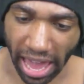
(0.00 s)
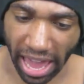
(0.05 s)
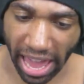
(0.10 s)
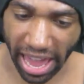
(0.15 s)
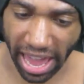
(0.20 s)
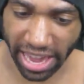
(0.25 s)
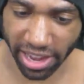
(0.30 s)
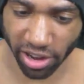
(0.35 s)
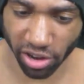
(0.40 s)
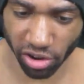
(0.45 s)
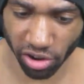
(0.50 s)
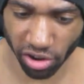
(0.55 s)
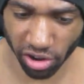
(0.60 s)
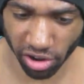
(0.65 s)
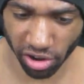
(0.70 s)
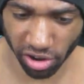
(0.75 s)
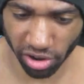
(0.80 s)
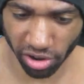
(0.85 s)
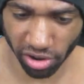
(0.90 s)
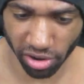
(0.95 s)
hanger?
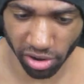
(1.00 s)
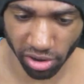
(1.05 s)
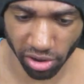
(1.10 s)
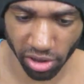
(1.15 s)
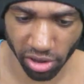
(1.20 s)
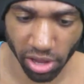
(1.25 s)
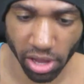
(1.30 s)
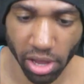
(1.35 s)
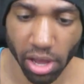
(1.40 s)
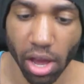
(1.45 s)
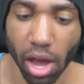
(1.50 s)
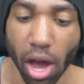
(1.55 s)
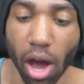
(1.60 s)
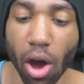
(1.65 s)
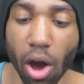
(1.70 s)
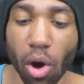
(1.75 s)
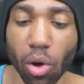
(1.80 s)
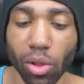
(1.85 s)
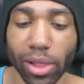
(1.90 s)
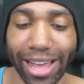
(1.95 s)

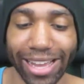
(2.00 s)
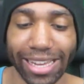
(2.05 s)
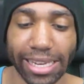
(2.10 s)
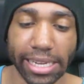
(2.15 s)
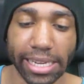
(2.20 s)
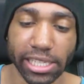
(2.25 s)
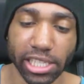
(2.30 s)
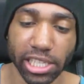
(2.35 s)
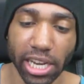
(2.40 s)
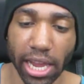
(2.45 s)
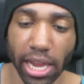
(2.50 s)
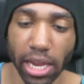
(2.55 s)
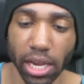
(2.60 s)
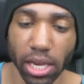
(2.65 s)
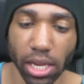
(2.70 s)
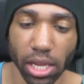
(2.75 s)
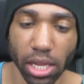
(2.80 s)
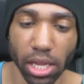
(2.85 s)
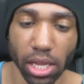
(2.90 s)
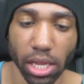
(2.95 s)
Oh, like keychain?
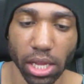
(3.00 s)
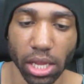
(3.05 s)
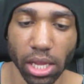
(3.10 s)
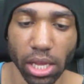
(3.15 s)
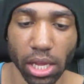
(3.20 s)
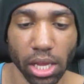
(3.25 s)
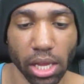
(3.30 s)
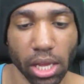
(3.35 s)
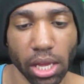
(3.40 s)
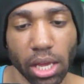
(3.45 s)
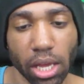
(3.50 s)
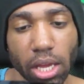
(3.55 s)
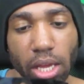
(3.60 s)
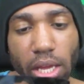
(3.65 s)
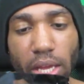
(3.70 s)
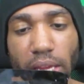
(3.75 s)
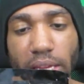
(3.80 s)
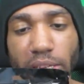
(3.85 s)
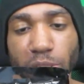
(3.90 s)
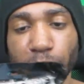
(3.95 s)

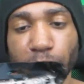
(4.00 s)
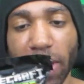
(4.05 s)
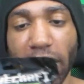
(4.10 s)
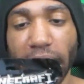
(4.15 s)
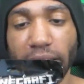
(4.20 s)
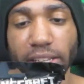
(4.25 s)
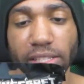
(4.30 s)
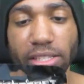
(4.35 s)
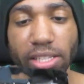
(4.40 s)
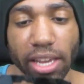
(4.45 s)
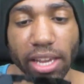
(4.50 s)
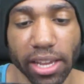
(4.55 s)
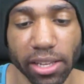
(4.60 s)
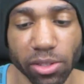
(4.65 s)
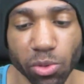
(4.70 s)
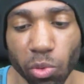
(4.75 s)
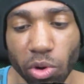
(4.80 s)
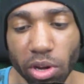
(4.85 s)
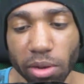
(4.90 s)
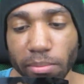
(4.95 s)
Each pack
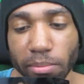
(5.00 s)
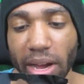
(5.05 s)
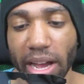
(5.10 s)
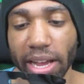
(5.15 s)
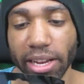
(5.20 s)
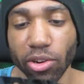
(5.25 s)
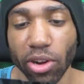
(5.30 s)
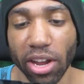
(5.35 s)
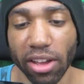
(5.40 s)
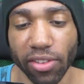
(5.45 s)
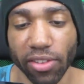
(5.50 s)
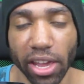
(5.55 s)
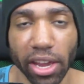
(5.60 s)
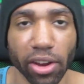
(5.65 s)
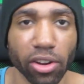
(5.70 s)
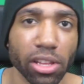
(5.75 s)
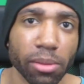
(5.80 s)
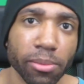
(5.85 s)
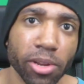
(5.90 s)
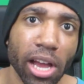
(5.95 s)
contains one Minecraft
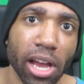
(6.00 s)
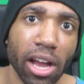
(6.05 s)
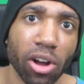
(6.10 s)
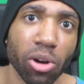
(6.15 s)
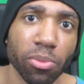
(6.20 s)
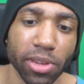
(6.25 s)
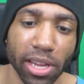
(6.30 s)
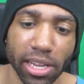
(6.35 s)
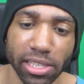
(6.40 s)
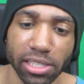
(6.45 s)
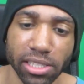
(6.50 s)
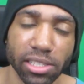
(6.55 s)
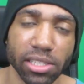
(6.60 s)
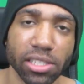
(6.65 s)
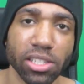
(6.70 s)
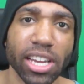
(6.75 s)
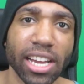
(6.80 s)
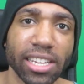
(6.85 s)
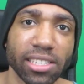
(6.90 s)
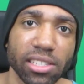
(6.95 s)
hanger. I hope you guys
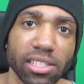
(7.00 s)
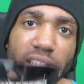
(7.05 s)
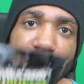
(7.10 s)
can